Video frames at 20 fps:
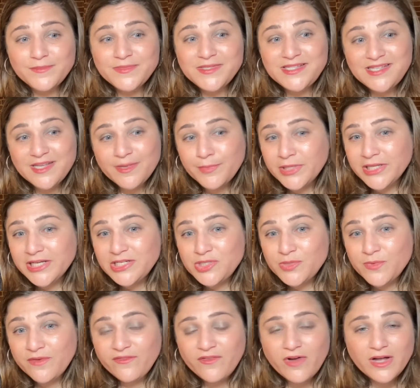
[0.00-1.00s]

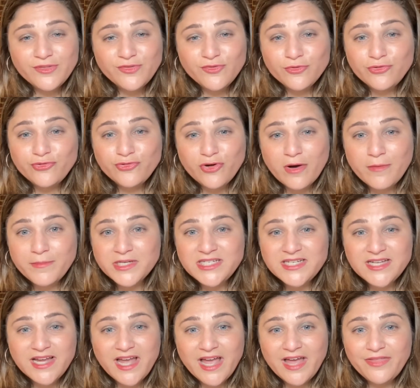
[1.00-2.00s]
Siblings who have gone through trauma
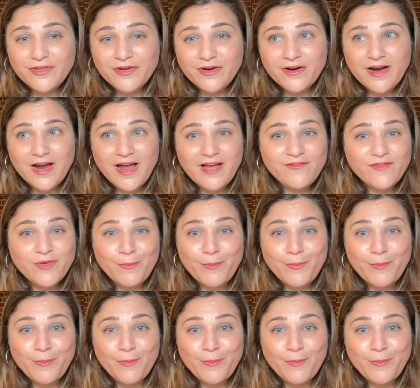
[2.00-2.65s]
together have